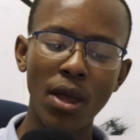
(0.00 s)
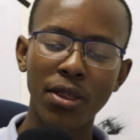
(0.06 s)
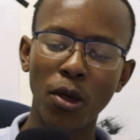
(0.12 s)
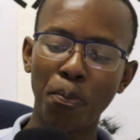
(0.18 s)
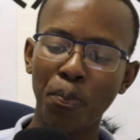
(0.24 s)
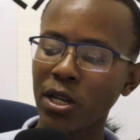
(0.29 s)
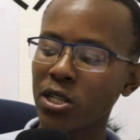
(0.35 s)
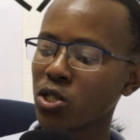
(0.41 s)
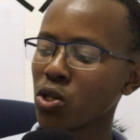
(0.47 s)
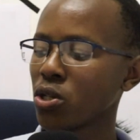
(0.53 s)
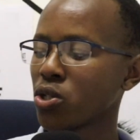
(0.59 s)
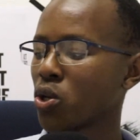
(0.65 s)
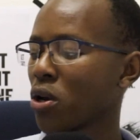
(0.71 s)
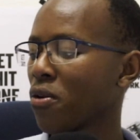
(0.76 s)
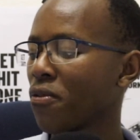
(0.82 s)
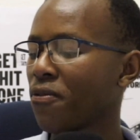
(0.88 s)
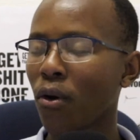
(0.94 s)
the pixel is
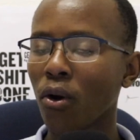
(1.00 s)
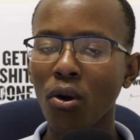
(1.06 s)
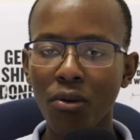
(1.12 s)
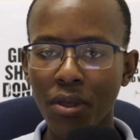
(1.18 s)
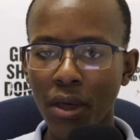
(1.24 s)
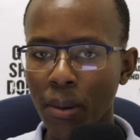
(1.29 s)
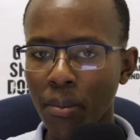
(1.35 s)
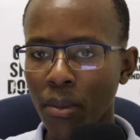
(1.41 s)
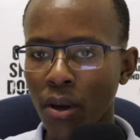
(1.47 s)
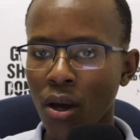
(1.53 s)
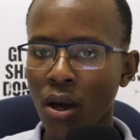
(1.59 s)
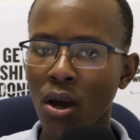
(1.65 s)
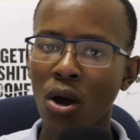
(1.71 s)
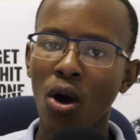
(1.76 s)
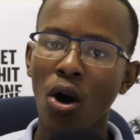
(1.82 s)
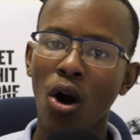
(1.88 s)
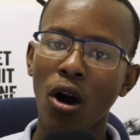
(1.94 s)
going to follow them
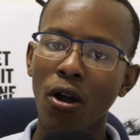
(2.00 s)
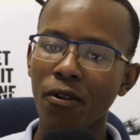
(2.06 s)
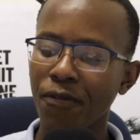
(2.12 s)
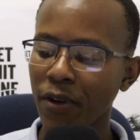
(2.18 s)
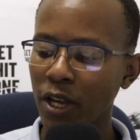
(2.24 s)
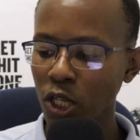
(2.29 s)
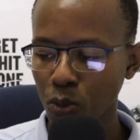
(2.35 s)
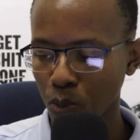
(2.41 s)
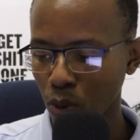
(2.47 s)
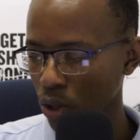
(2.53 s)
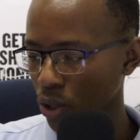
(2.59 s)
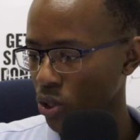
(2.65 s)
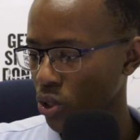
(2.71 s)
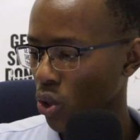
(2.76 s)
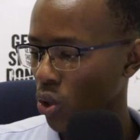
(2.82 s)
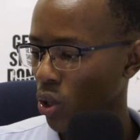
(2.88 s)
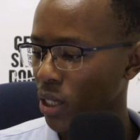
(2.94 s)
on Facebook.
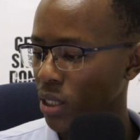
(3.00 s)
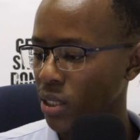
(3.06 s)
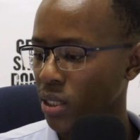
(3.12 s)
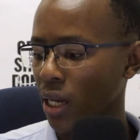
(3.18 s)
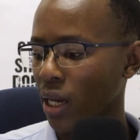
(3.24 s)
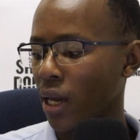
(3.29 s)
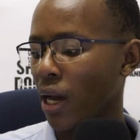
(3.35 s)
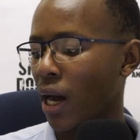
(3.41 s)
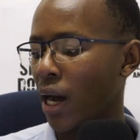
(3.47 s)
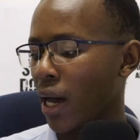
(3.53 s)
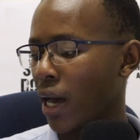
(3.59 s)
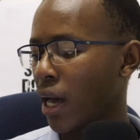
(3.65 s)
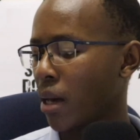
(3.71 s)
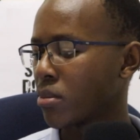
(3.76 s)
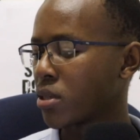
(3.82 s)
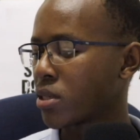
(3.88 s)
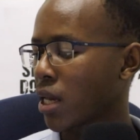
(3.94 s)
So let's say I
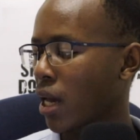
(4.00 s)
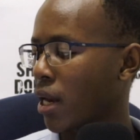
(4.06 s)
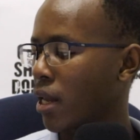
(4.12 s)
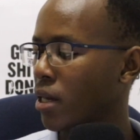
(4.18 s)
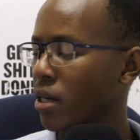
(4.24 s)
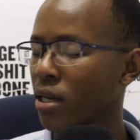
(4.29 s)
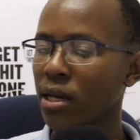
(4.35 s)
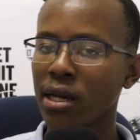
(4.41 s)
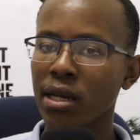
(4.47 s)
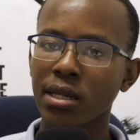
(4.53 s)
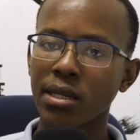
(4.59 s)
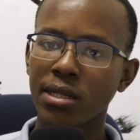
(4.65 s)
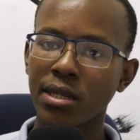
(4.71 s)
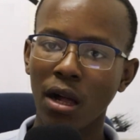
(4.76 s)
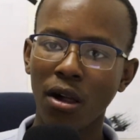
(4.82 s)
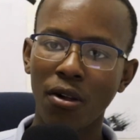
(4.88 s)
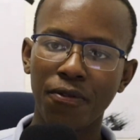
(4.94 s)
am selling
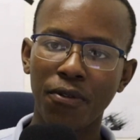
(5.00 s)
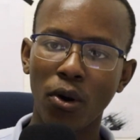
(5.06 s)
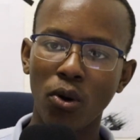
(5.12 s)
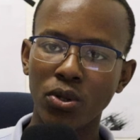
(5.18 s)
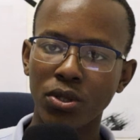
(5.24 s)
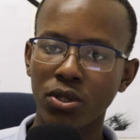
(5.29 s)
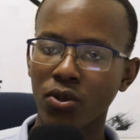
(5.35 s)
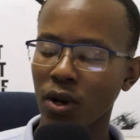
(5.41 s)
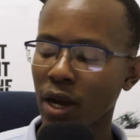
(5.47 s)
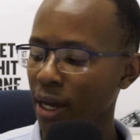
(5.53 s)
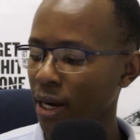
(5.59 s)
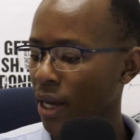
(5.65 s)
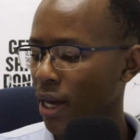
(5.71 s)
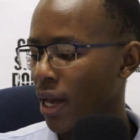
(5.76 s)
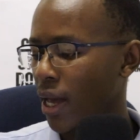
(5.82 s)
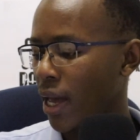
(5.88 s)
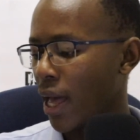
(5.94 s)
cell phones, right?
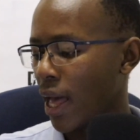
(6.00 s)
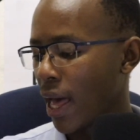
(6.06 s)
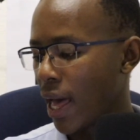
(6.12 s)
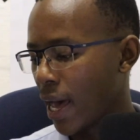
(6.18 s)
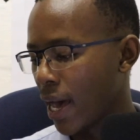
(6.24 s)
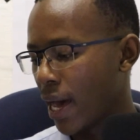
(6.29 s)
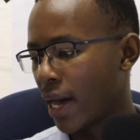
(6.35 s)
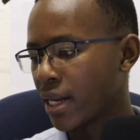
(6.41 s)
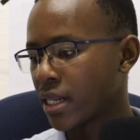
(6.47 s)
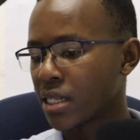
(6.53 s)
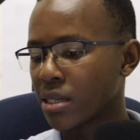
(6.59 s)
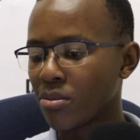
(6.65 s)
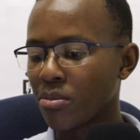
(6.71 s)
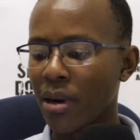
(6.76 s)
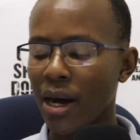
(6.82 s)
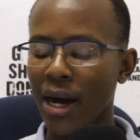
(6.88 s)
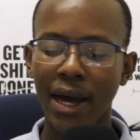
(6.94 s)
And
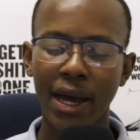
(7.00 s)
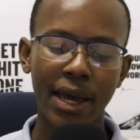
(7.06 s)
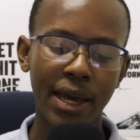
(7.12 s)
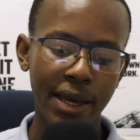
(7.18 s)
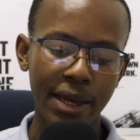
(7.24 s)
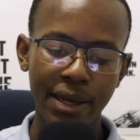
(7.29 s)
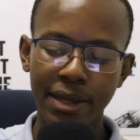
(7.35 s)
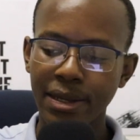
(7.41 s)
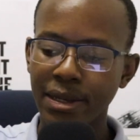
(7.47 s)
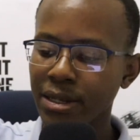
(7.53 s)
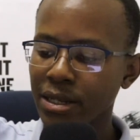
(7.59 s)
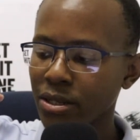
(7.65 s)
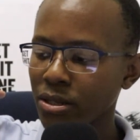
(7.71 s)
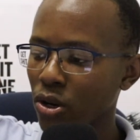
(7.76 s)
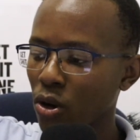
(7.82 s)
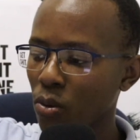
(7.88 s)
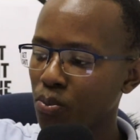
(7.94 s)
my
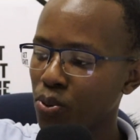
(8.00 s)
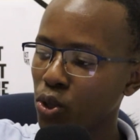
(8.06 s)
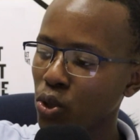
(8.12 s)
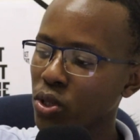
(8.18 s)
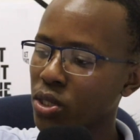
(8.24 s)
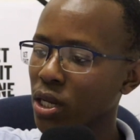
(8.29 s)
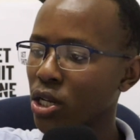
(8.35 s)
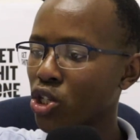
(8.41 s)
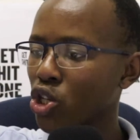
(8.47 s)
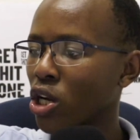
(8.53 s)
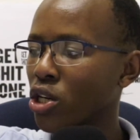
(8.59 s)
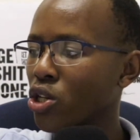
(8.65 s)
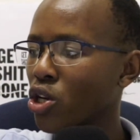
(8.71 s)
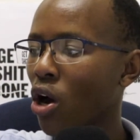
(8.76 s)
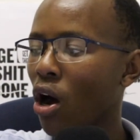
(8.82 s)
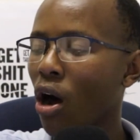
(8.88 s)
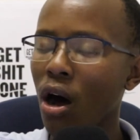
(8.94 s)

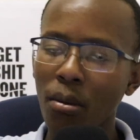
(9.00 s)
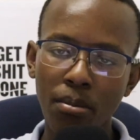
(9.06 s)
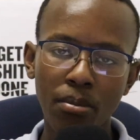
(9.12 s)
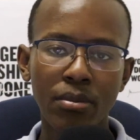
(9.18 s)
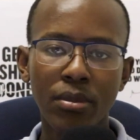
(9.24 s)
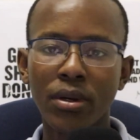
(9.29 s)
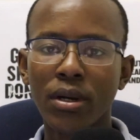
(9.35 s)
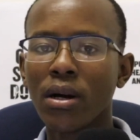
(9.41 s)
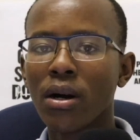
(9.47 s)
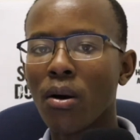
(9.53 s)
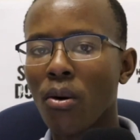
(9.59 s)
computer.com